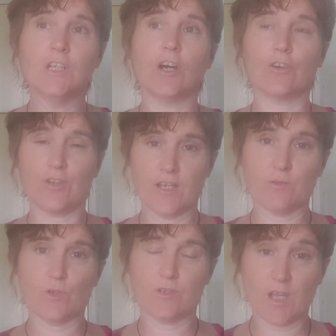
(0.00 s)
or
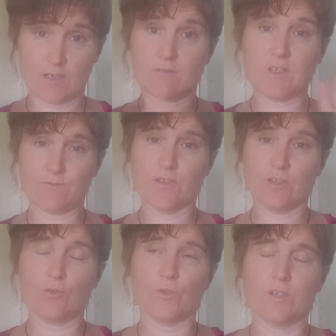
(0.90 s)
anywhere, and definitely
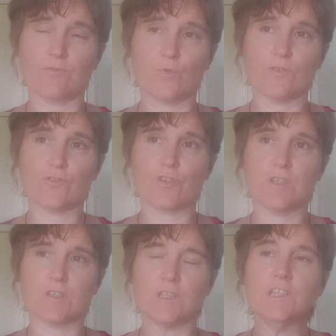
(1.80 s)
nowhere near where the
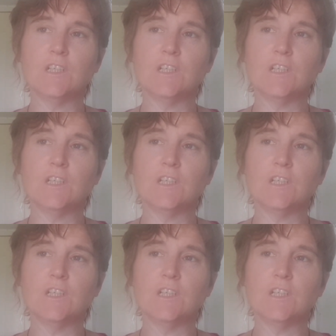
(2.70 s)
trees are.